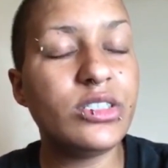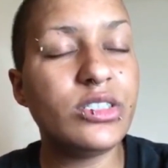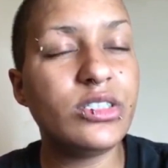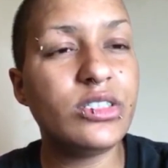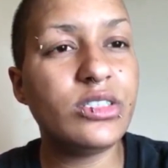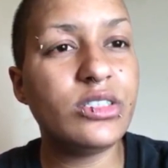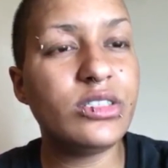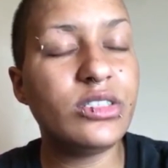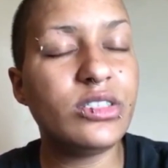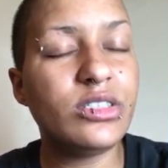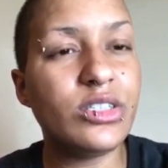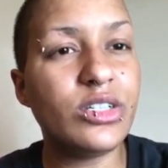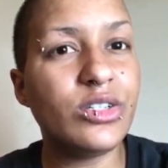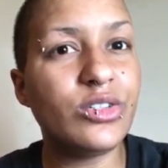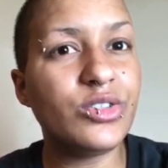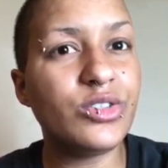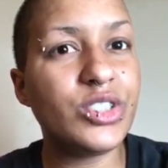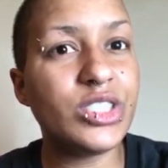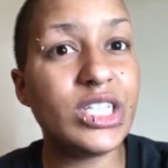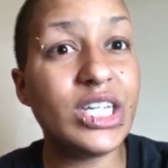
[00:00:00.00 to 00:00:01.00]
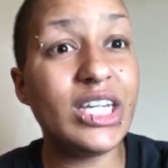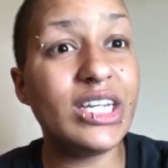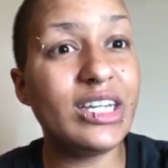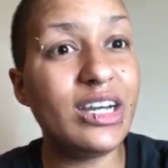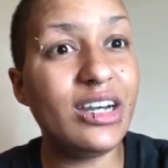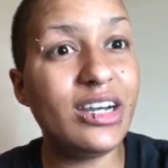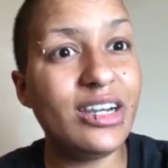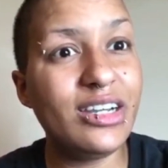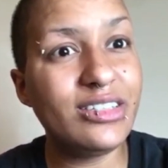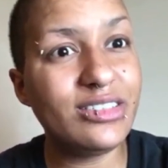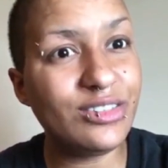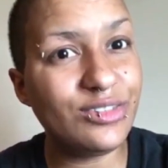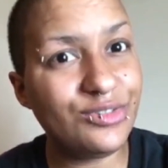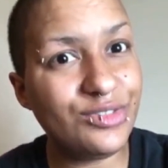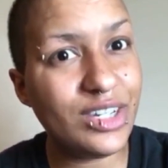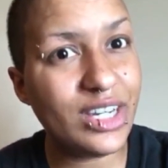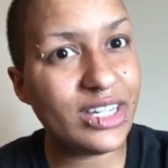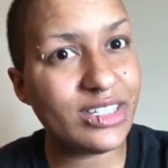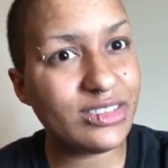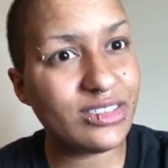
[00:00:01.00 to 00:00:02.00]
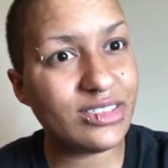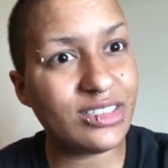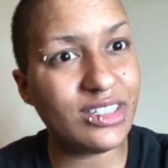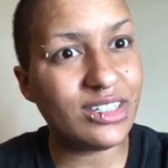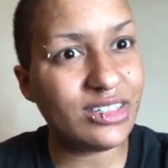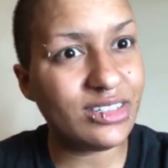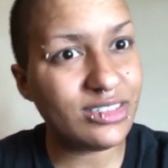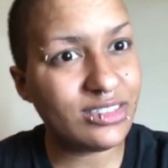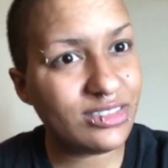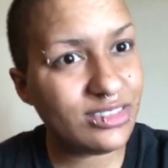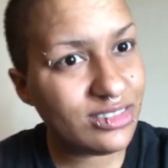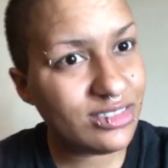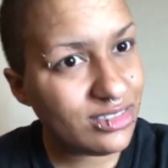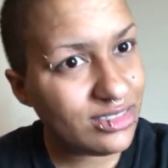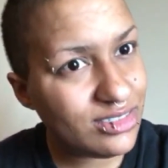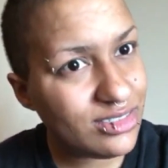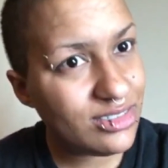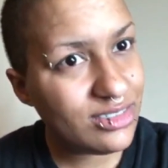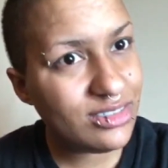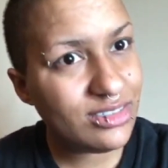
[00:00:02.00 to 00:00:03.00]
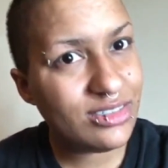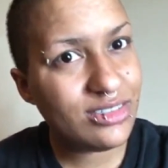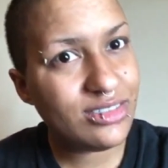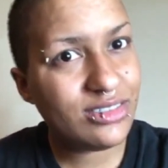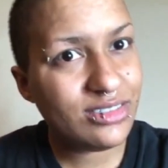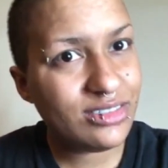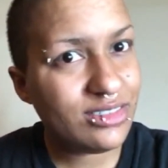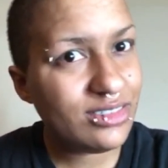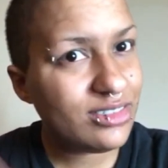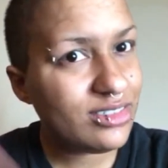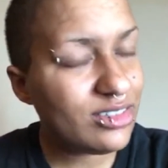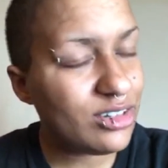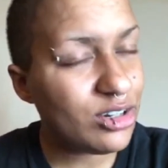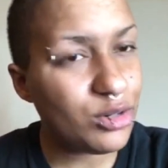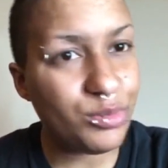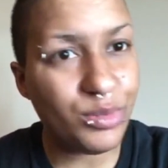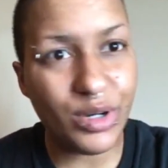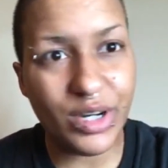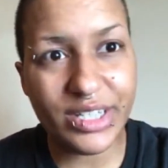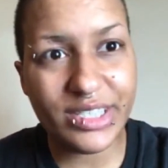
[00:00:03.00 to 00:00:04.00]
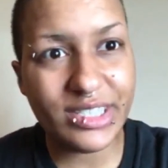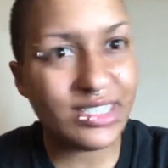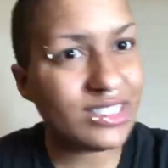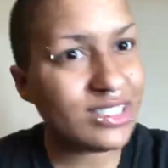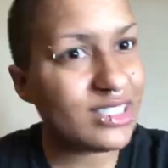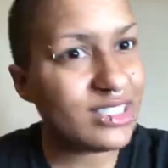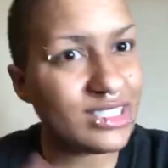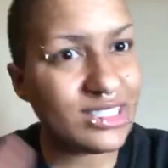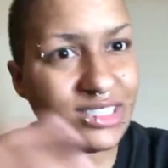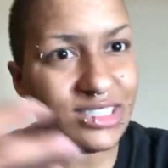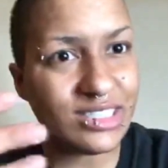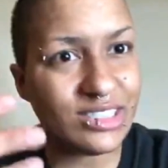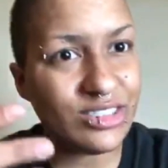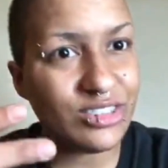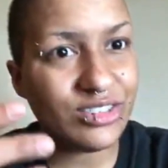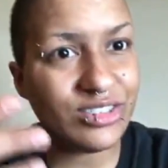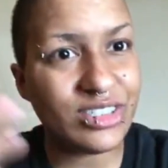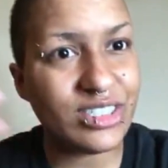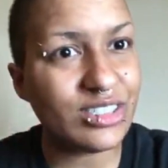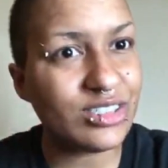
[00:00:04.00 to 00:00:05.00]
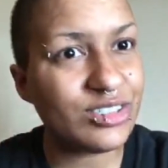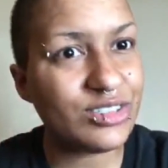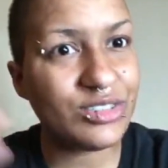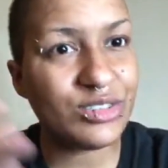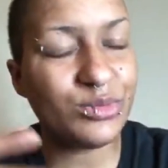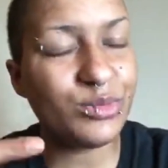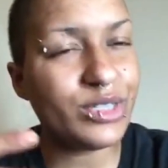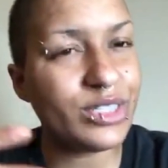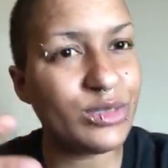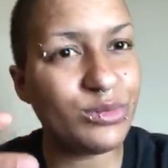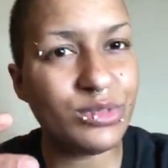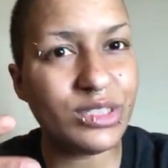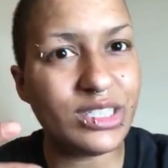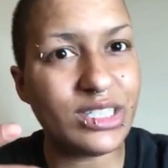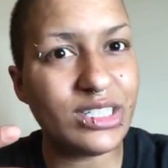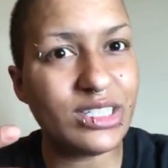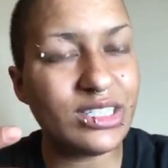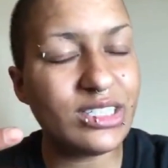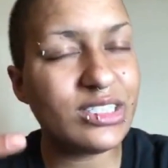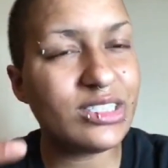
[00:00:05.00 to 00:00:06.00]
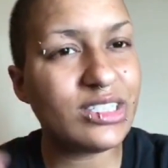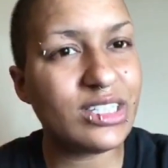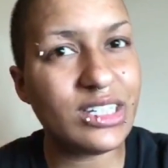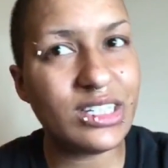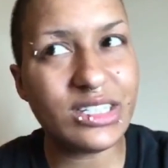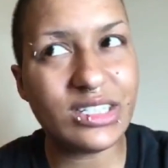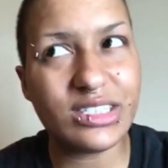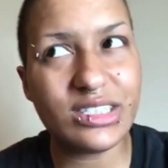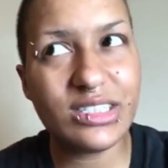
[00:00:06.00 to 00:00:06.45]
she can't hide the fact that her body's getting thinner and thinner by the minute. It's like